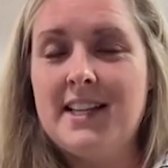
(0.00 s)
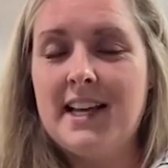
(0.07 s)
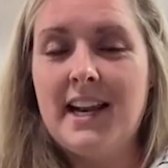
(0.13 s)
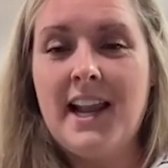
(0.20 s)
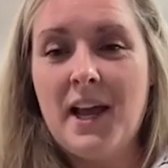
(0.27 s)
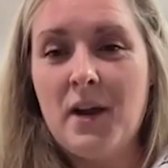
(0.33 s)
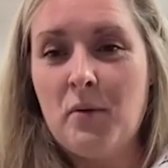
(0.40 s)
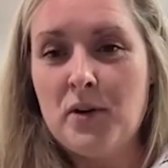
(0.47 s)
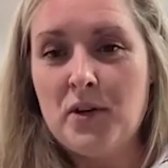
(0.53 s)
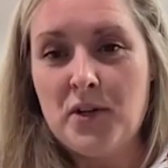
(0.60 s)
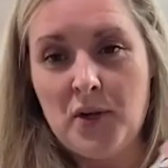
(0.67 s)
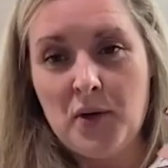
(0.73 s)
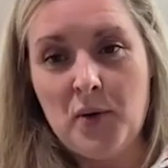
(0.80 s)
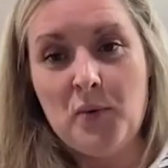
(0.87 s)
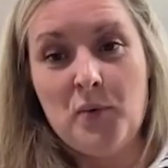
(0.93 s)
language
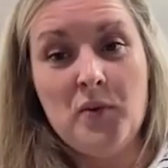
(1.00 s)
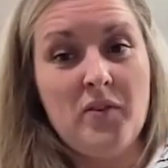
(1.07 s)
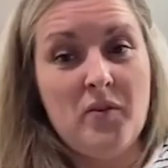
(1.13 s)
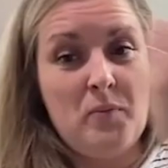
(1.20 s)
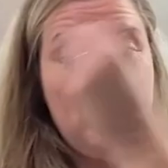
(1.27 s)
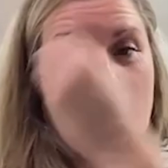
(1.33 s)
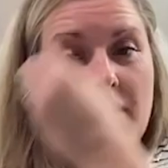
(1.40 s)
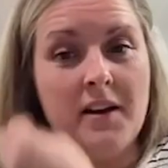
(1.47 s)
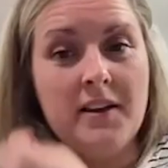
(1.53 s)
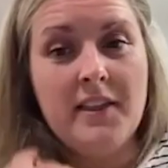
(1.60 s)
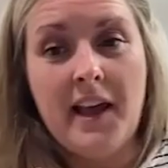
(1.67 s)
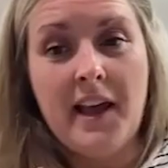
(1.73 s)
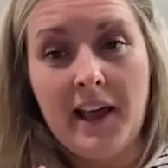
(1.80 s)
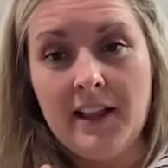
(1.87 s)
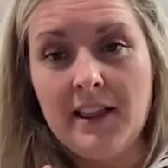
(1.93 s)
zone would have been on
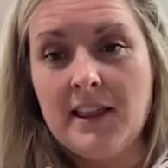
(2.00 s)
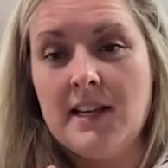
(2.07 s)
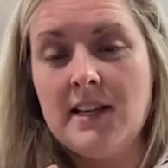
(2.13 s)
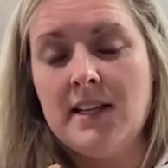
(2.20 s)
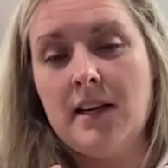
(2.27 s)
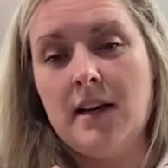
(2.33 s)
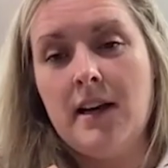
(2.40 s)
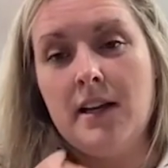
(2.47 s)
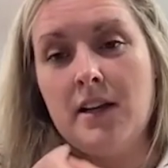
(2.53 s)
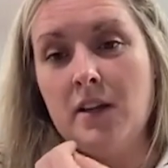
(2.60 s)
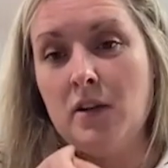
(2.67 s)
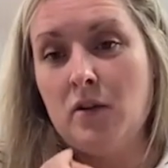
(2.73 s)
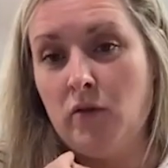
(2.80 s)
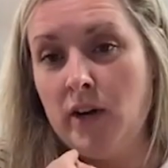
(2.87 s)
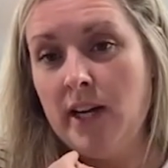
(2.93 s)
the healthy side, on
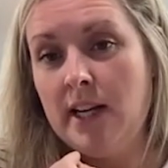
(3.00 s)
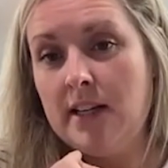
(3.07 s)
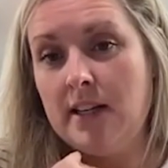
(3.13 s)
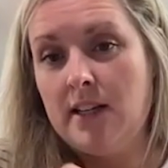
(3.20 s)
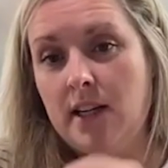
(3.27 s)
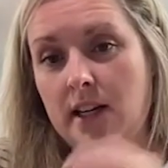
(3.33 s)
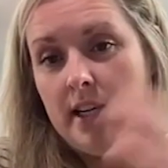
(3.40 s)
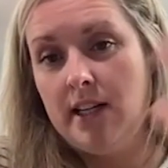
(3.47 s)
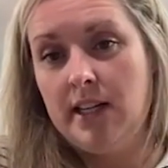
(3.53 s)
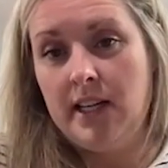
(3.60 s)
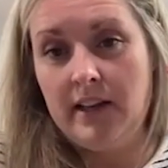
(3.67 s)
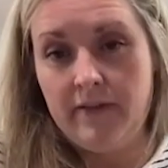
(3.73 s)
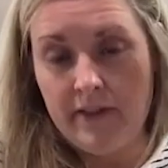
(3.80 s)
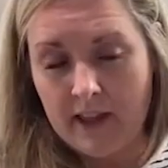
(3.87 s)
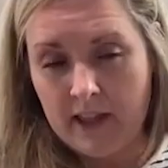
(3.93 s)
the right-hand side,
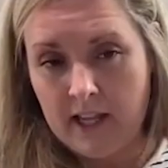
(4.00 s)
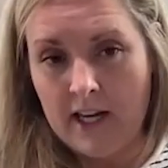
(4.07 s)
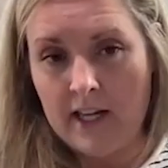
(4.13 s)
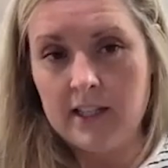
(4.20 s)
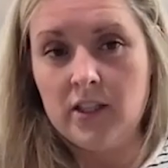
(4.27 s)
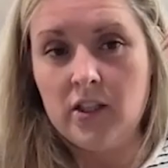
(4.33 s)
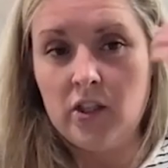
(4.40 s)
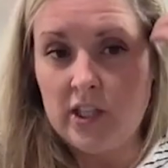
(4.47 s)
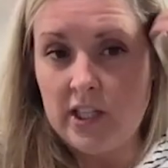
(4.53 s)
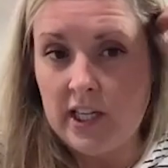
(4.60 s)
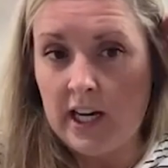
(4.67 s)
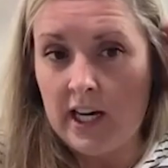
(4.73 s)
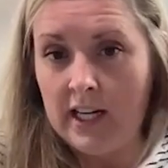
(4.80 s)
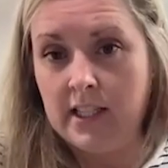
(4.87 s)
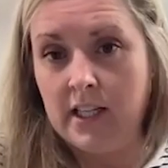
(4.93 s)
given that she
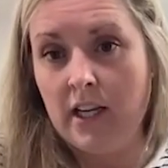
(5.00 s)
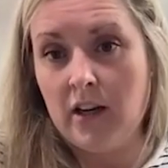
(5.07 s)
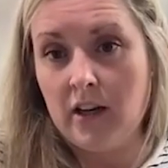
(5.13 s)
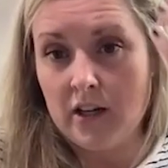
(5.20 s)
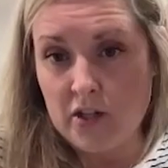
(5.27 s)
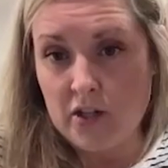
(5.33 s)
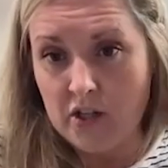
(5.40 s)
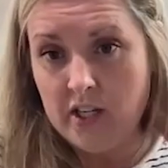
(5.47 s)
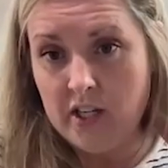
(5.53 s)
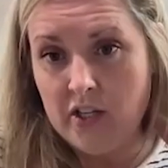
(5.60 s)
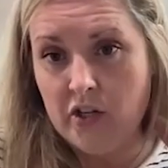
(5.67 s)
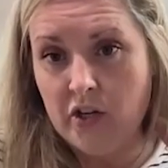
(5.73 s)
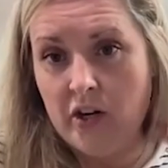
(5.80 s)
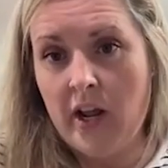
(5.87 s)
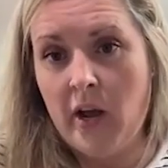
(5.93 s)
has a large
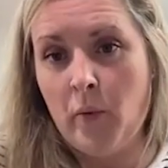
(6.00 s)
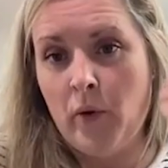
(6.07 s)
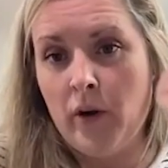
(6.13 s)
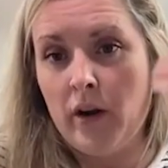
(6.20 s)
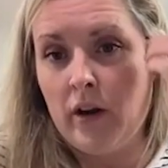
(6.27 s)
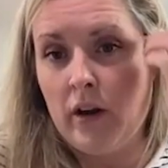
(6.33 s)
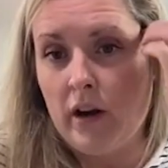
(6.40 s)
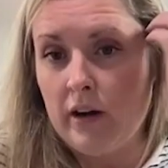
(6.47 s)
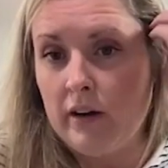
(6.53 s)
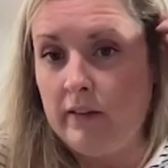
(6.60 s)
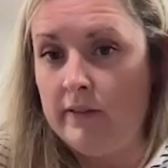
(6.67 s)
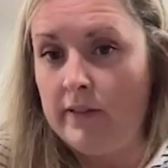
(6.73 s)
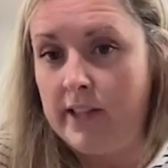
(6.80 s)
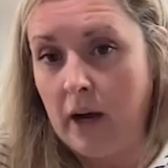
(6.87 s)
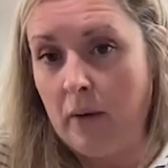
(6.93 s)
seizure network
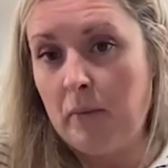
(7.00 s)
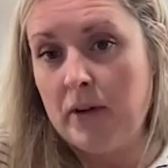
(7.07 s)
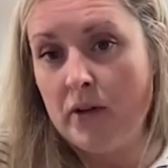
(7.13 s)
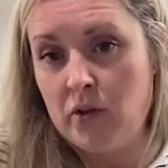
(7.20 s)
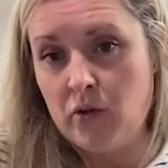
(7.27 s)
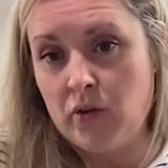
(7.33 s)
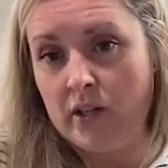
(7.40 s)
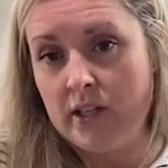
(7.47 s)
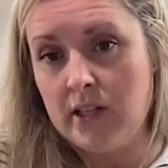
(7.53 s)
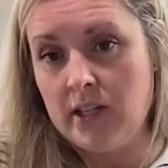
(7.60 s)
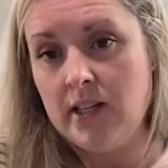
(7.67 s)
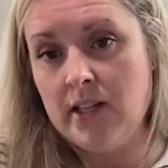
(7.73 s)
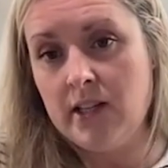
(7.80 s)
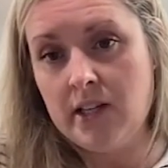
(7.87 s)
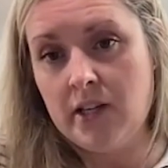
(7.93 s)
of damaged or
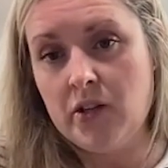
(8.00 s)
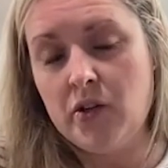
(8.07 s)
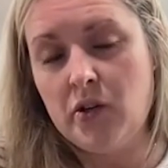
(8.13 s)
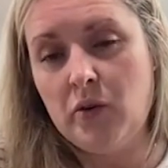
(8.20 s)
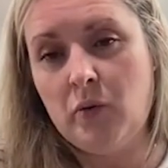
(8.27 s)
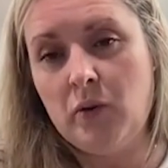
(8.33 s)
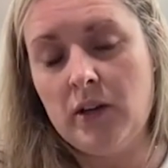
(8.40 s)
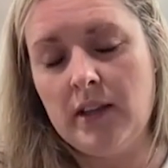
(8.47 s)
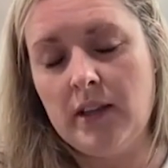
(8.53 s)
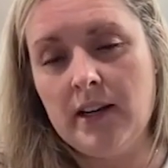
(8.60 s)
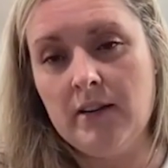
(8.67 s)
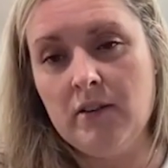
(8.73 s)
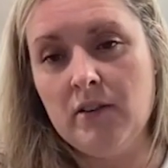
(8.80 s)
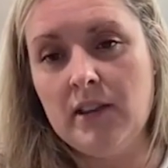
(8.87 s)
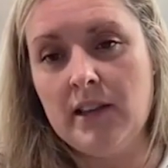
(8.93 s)
diseased tissue on
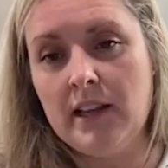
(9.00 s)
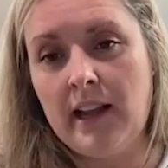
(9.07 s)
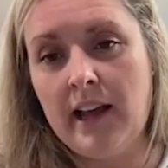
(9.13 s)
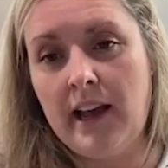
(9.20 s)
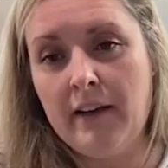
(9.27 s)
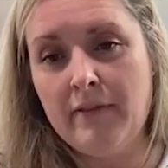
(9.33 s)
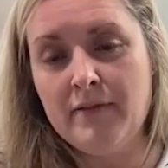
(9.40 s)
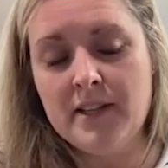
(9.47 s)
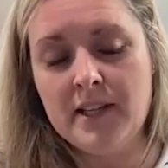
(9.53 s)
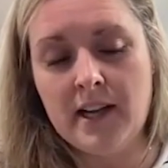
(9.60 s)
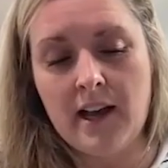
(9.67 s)
the left.